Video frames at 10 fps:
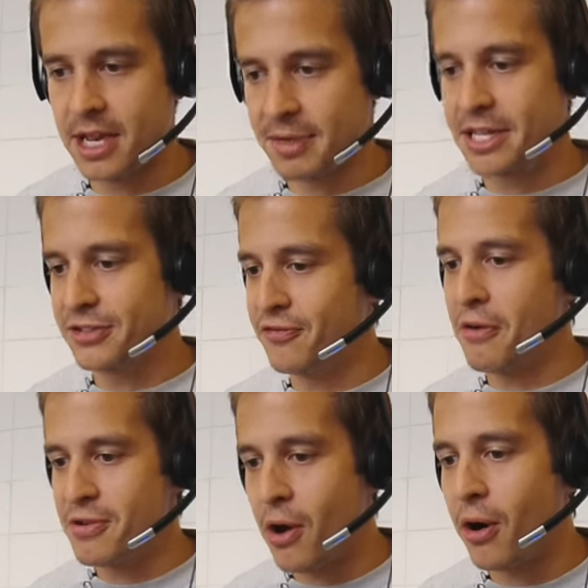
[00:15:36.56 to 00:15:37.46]
I mean, it's
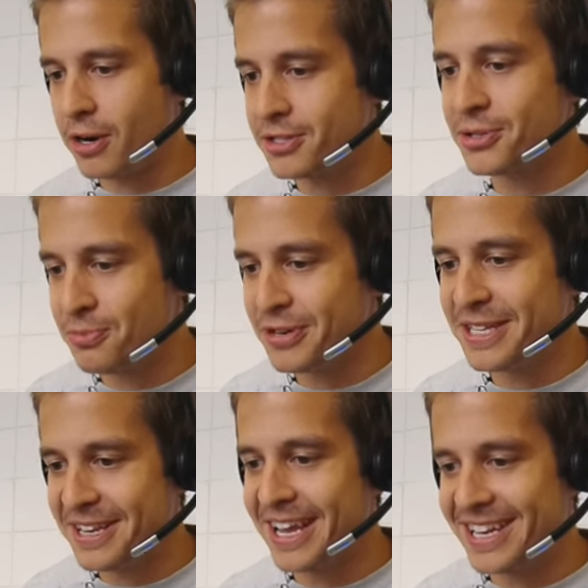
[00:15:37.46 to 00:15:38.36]
very hard to
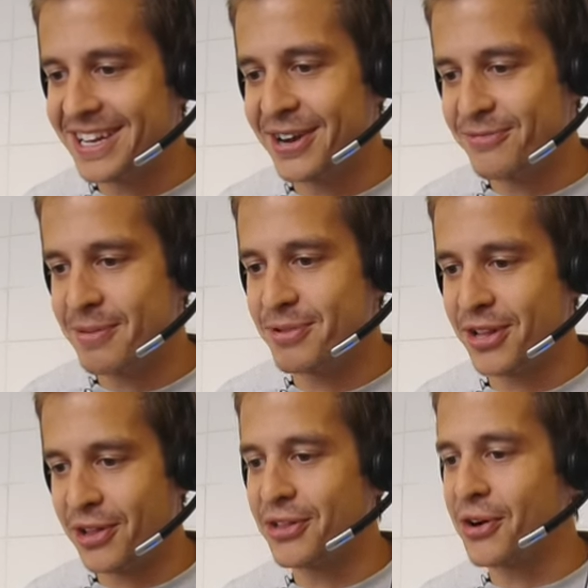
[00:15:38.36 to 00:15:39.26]
print any kind of weapon,
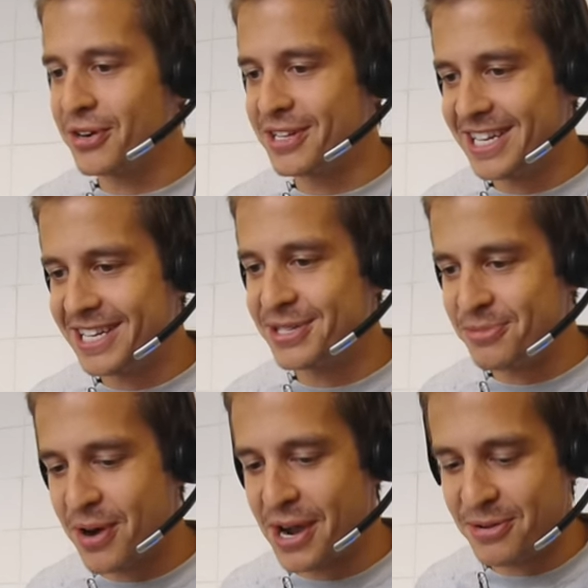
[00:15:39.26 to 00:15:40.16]
a lot harder than it is to
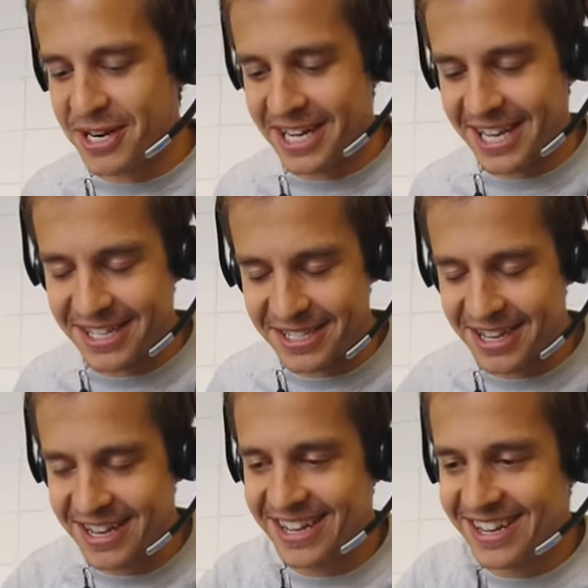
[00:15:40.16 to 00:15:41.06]
buy one, I guess.
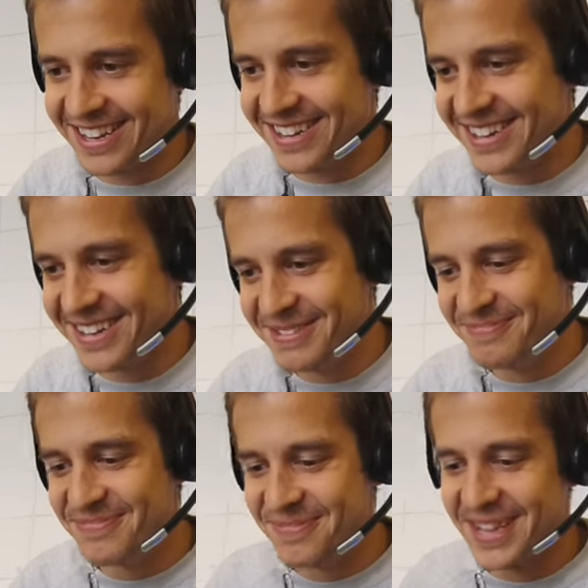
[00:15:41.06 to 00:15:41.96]

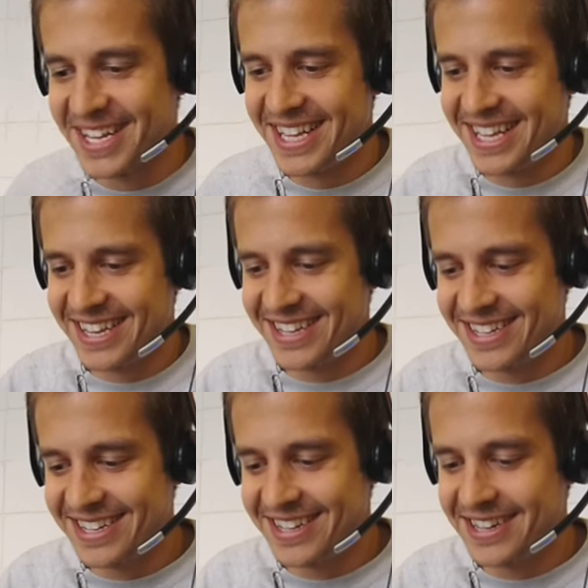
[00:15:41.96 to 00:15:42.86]
Um,
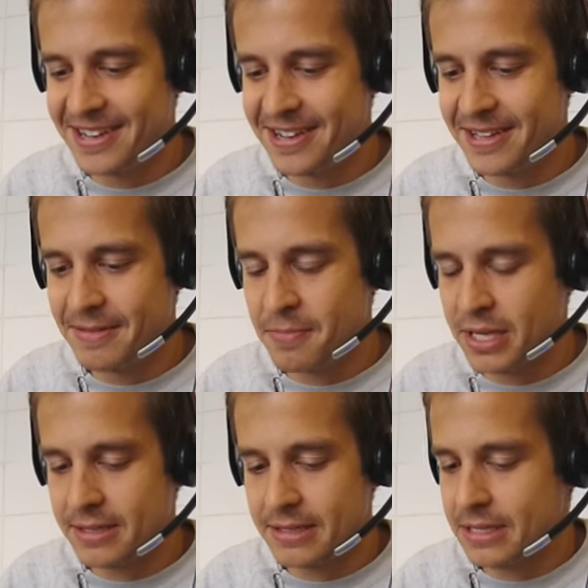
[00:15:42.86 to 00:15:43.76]
uh,
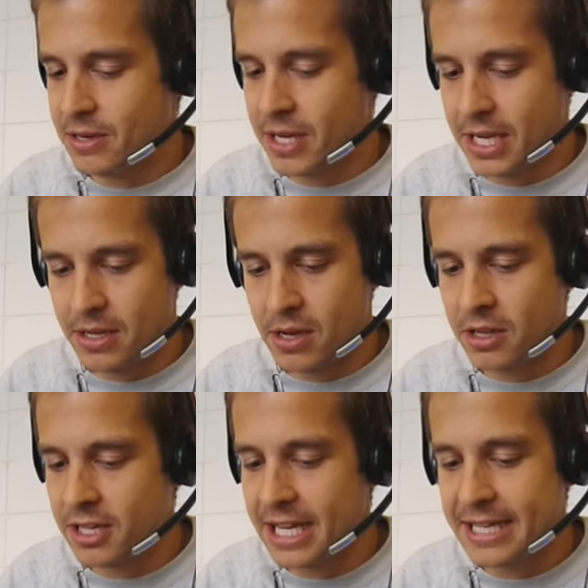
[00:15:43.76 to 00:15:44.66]
but
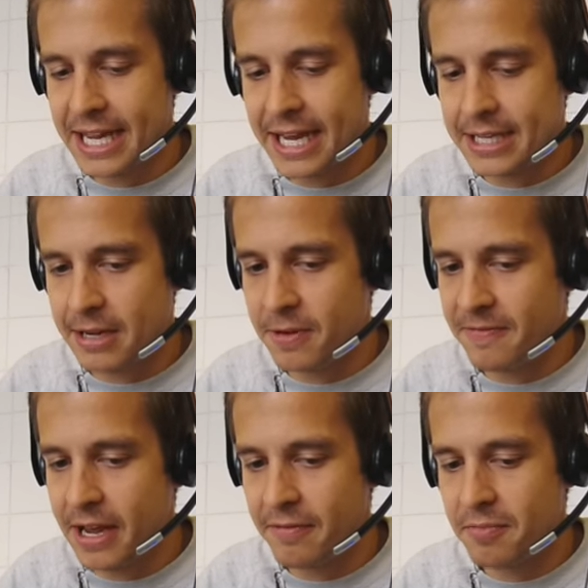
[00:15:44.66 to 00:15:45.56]
other than that, like
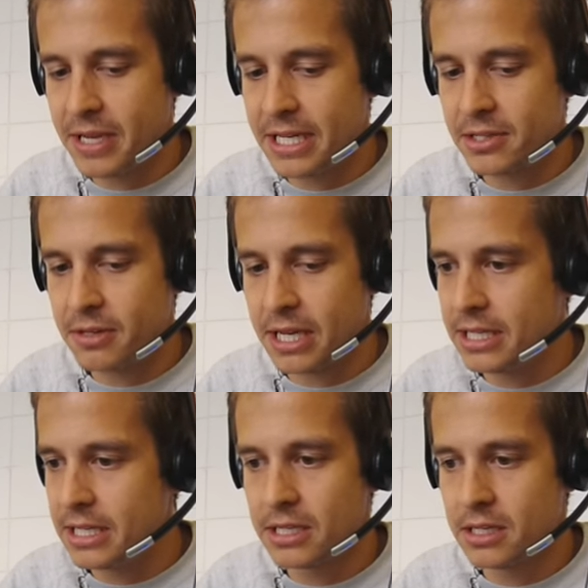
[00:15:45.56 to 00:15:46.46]
we've never been into
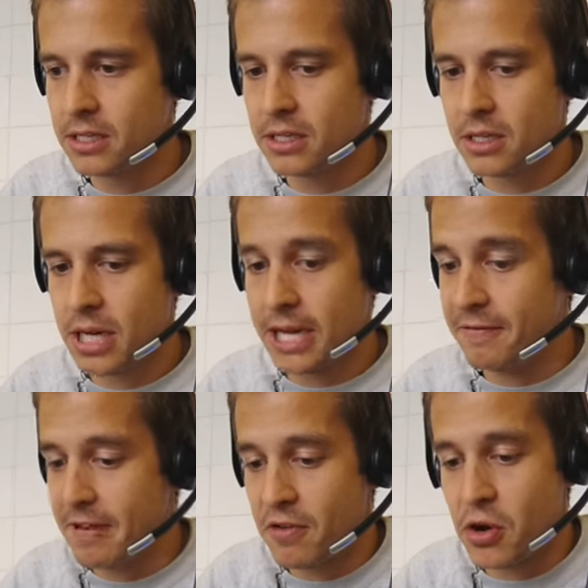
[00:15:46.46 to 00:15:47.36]
any and
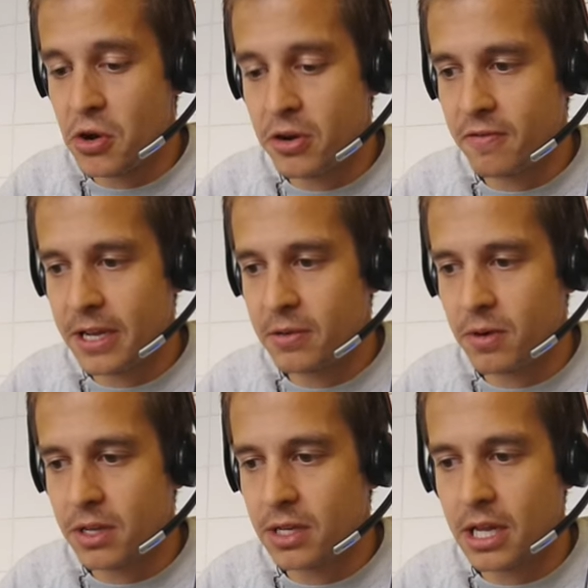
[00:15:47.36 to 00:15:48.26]
I've never heard of
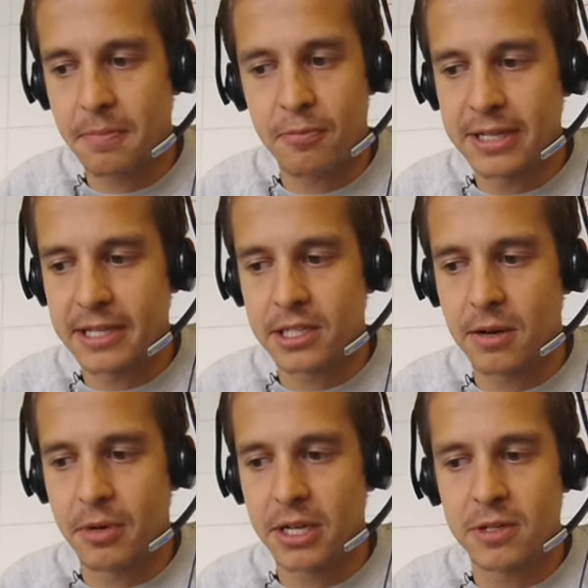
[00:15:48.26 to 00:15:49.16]
anyone like printing
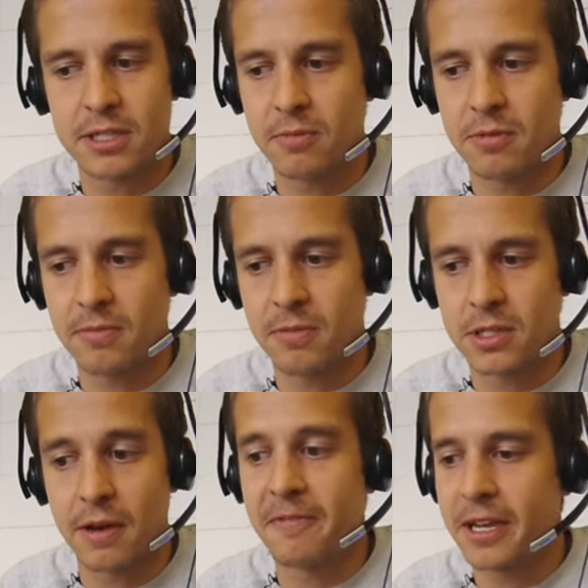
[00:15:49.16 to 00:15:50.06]
somebody with, with
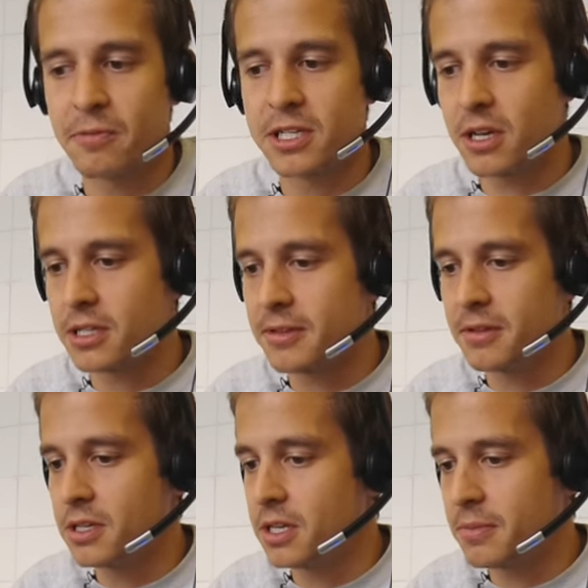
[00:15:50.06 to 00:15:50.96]
something which got
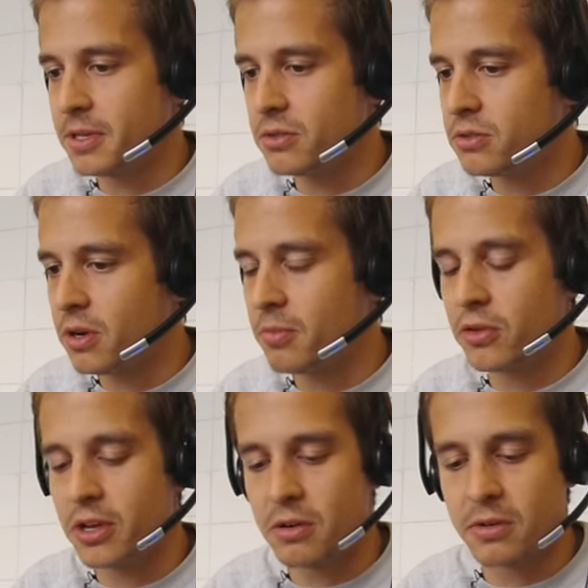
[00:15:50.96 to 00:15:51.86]
got them into trouble.
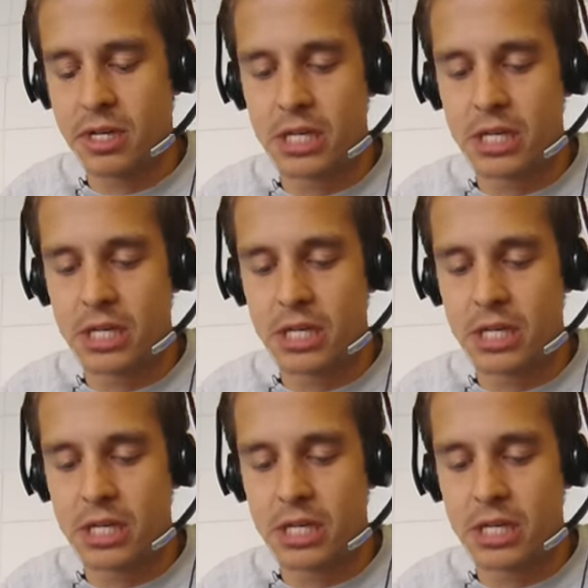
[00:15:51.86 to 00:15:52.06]
No,